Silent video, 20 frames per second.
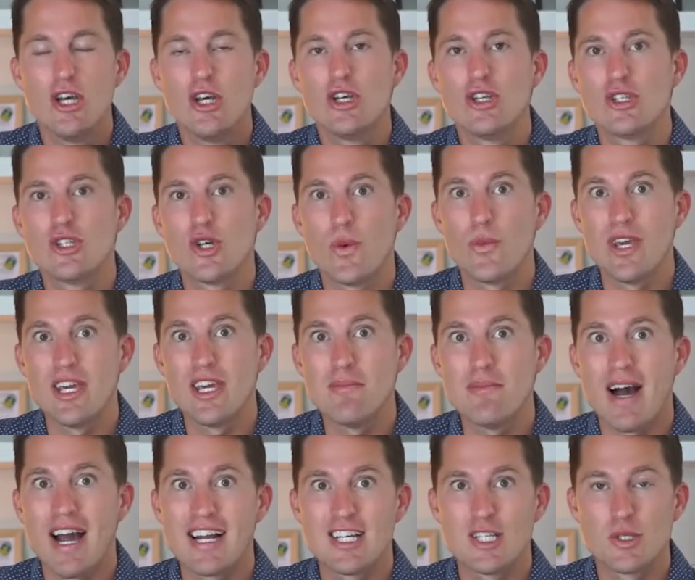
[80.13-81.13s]
So we
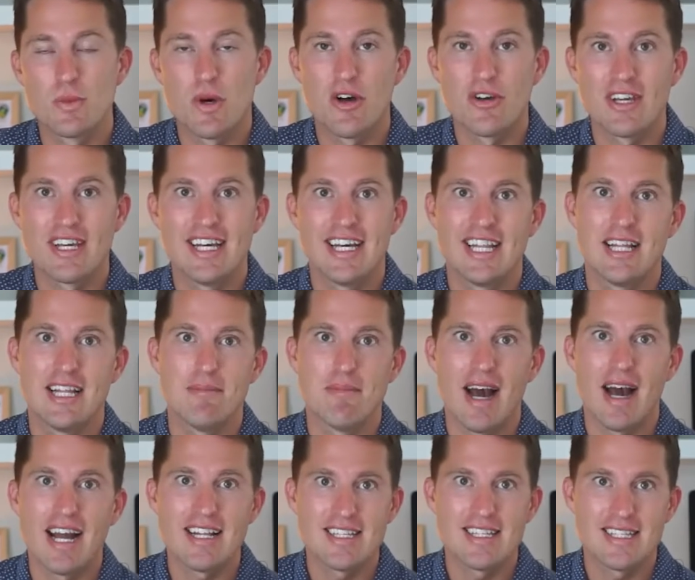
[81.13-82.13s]
might as well get in the
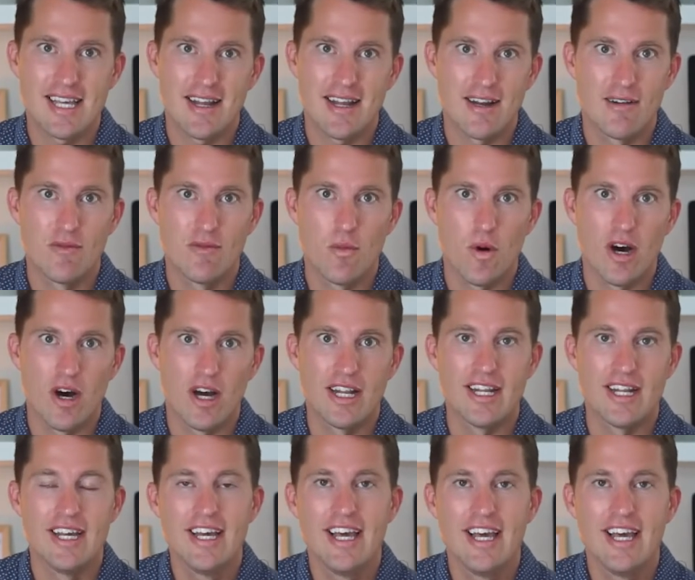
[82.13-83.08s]
mindset of one